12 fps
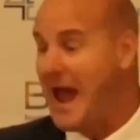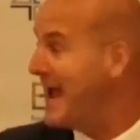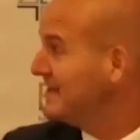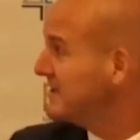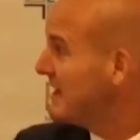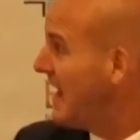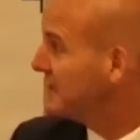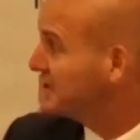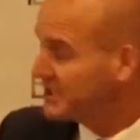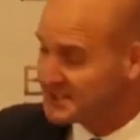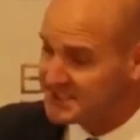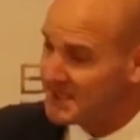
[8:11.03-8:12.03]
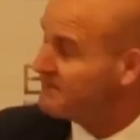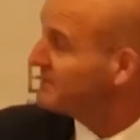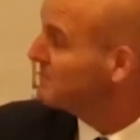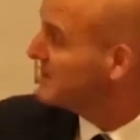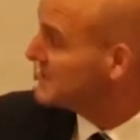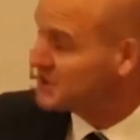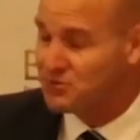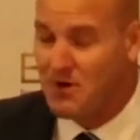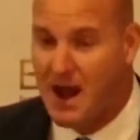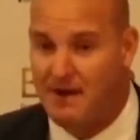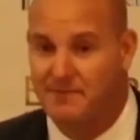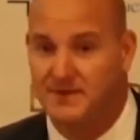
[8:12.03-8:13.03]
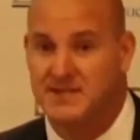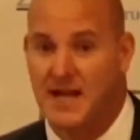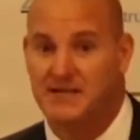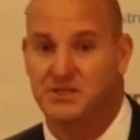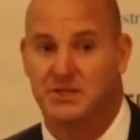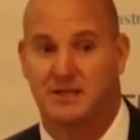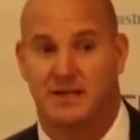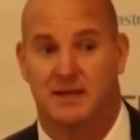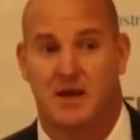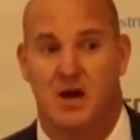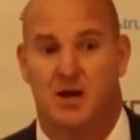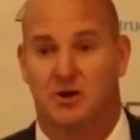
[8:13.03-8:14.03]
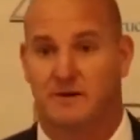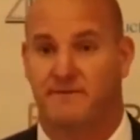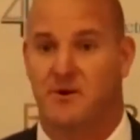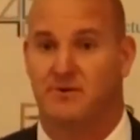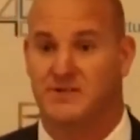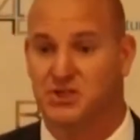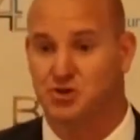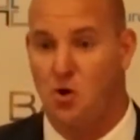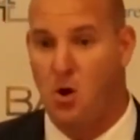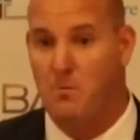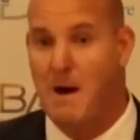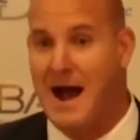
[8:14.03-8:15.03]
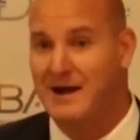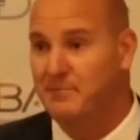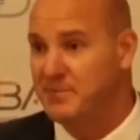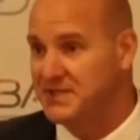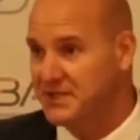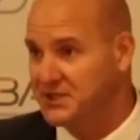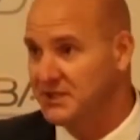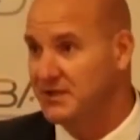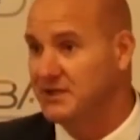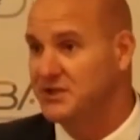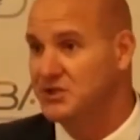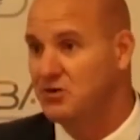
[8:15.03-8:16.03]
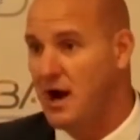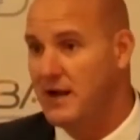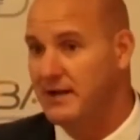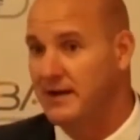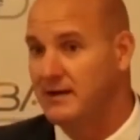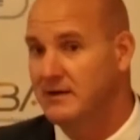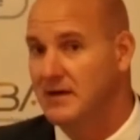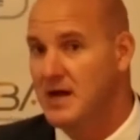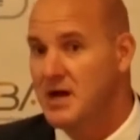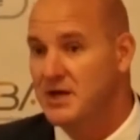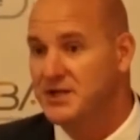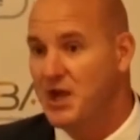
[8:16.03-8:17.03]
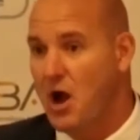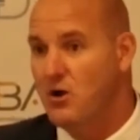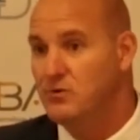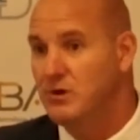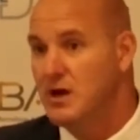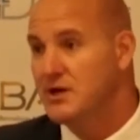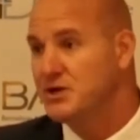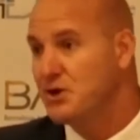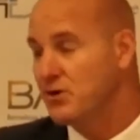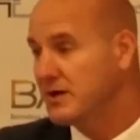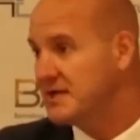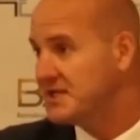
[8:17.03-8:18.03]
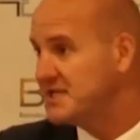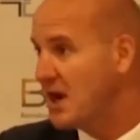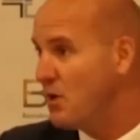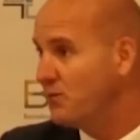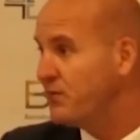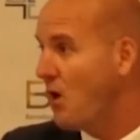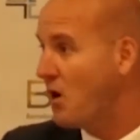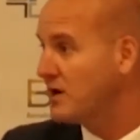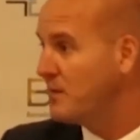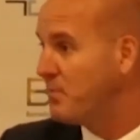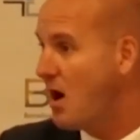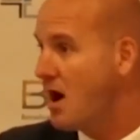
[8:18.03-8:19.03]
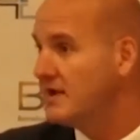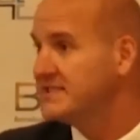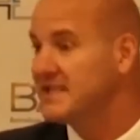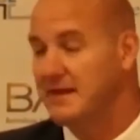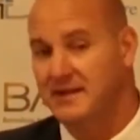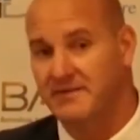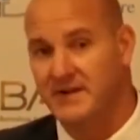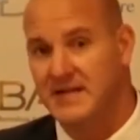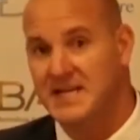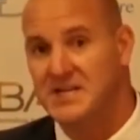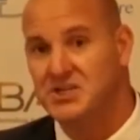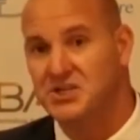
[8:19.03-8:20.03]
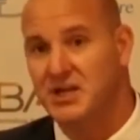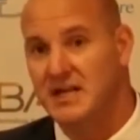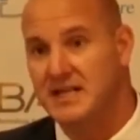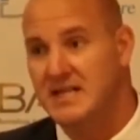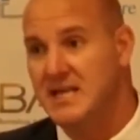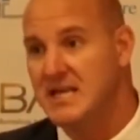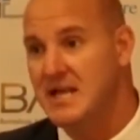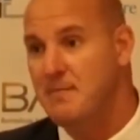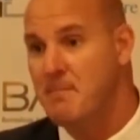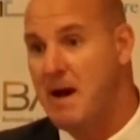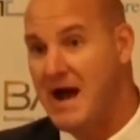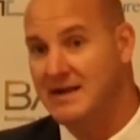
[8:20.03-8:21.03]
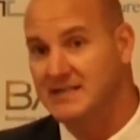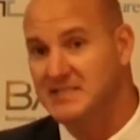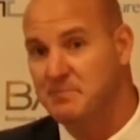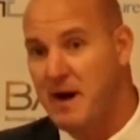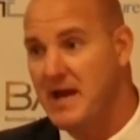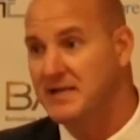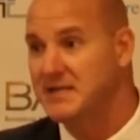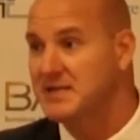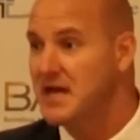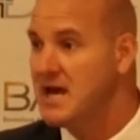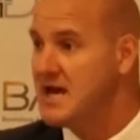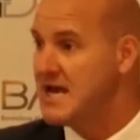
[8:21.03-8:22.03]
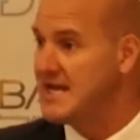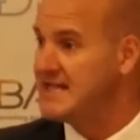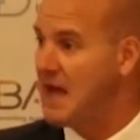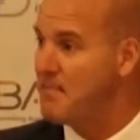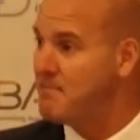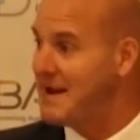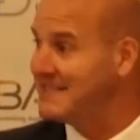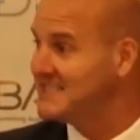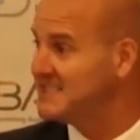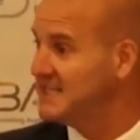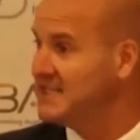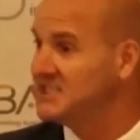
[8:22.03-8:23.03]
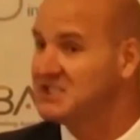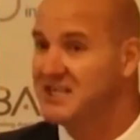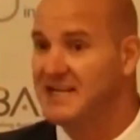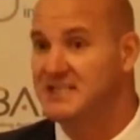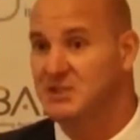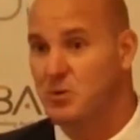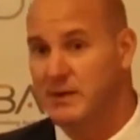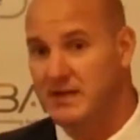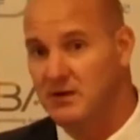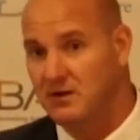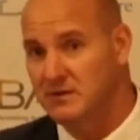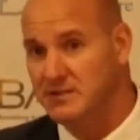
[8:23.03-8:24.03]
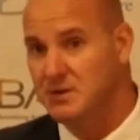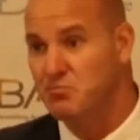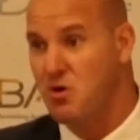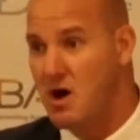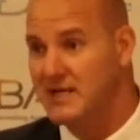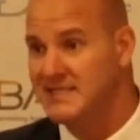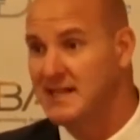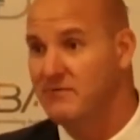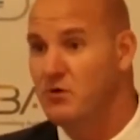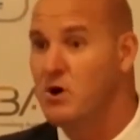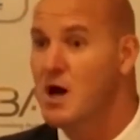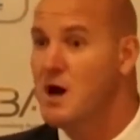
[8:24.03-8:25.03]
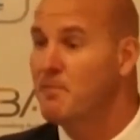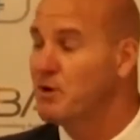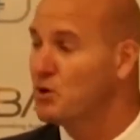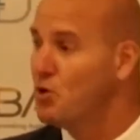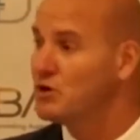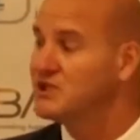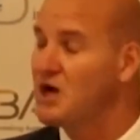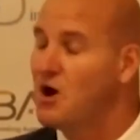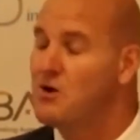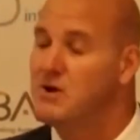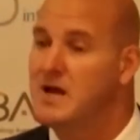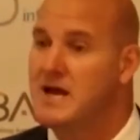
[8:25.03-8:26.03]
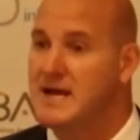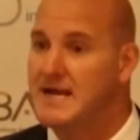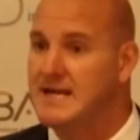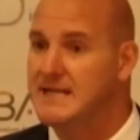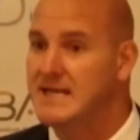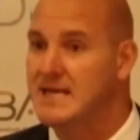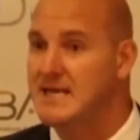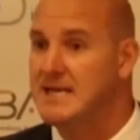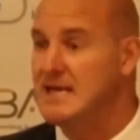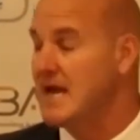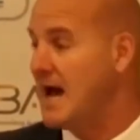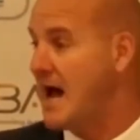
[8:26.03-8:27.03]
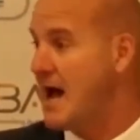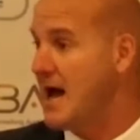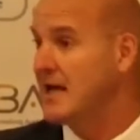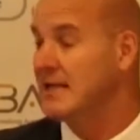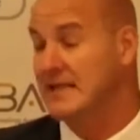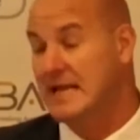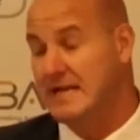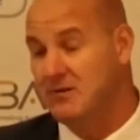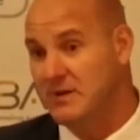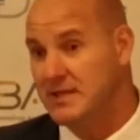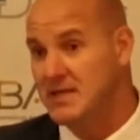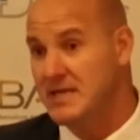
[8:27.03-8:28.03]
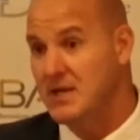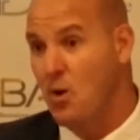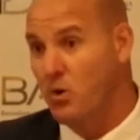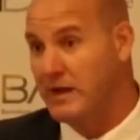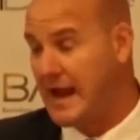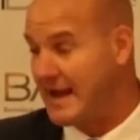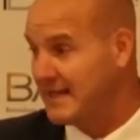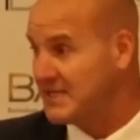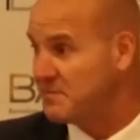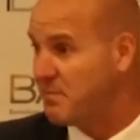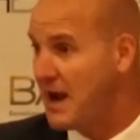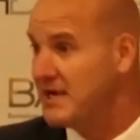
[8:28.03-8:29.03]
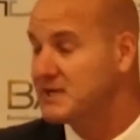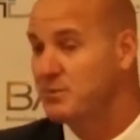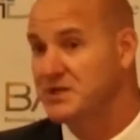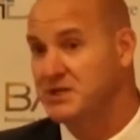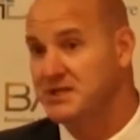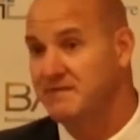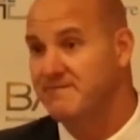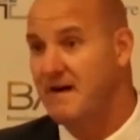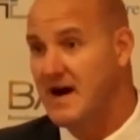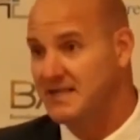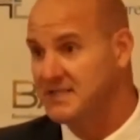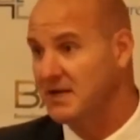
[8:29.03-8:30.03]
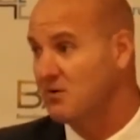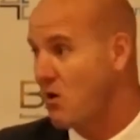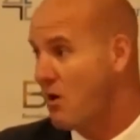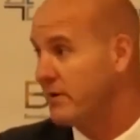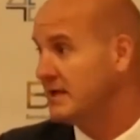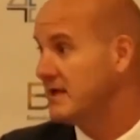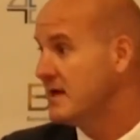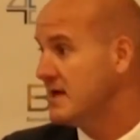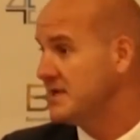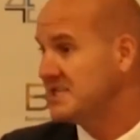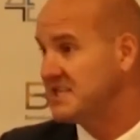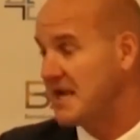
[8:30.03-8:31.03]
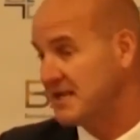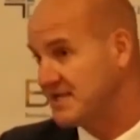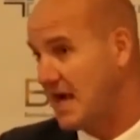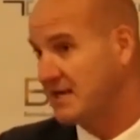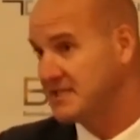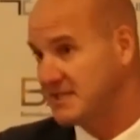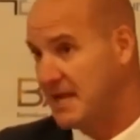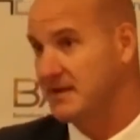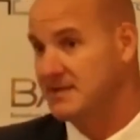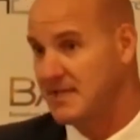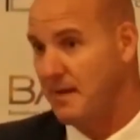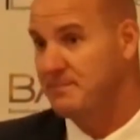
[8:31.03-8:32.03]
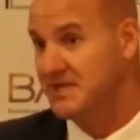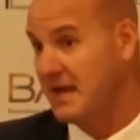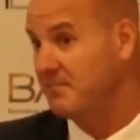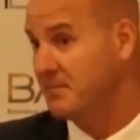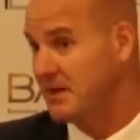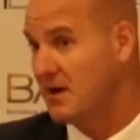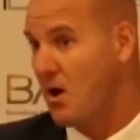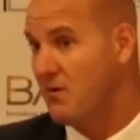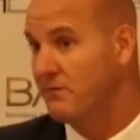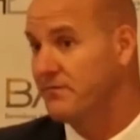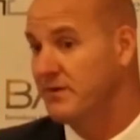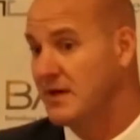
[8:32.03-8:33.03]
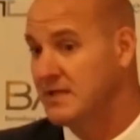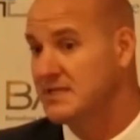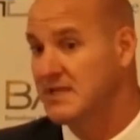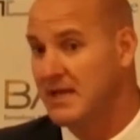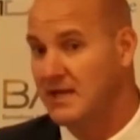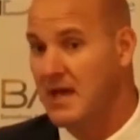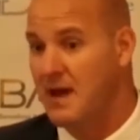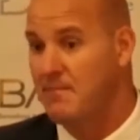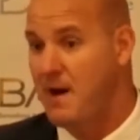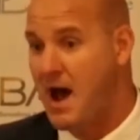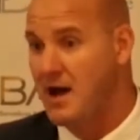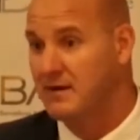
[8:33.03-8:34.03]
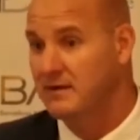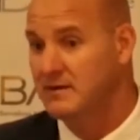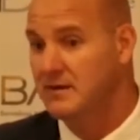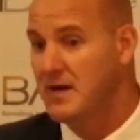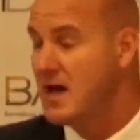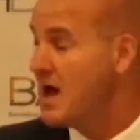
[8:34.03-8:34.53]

and as you can see from this graph, it's actually got a very strong market position in Australia. So Sukin itself occupies something of a niche in the market space in that masstige $10 to $20 price level, but also in the leader in the organic space, which is the faster growing sub-segment of the skincare market.